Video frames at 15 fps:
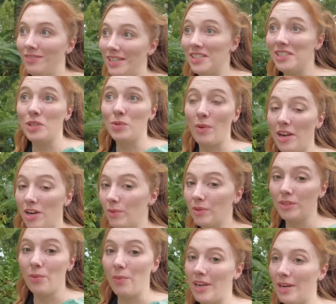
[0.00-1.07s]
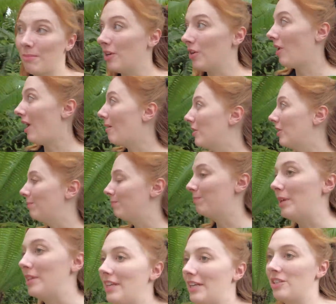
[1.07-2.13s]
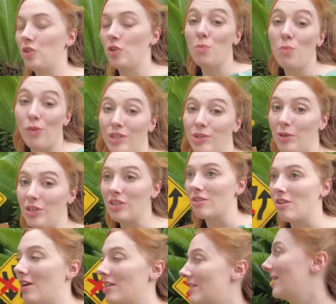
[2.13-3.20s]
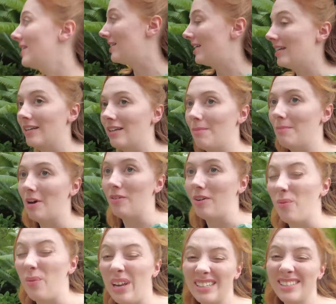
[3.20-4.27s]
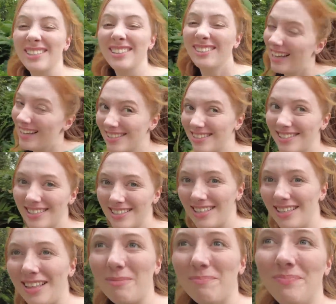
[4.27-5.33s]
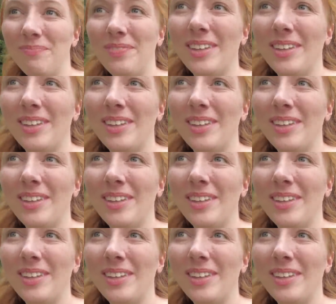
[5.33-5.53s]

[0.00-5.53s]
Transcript: Daisy's right here with no wait. I'm gonna grab her, but that's two points we just lost because they didn't come out and I waited till the last to see them.